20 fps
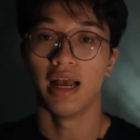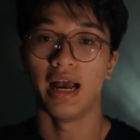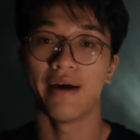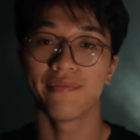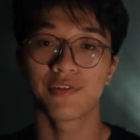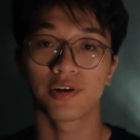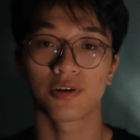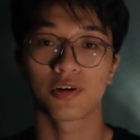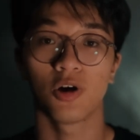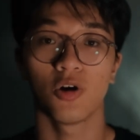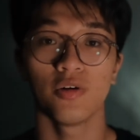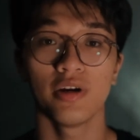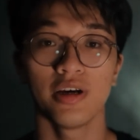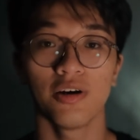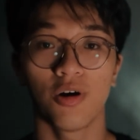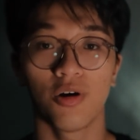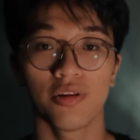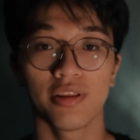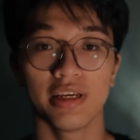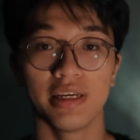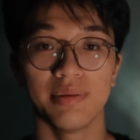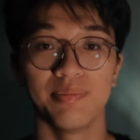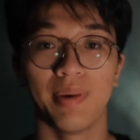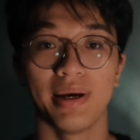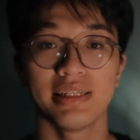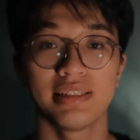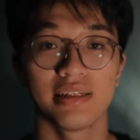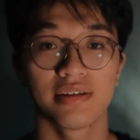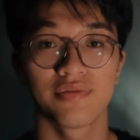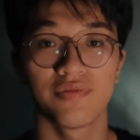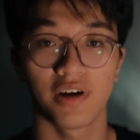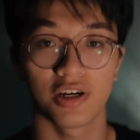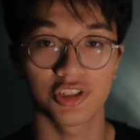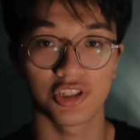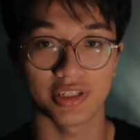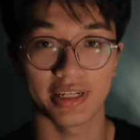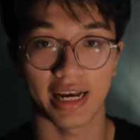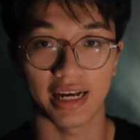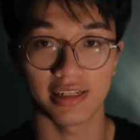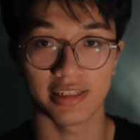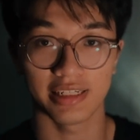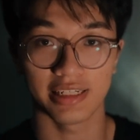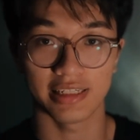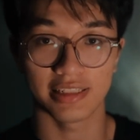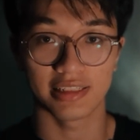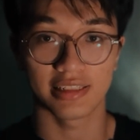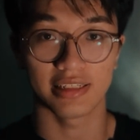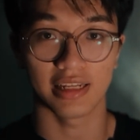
After coding all the basic functionalities,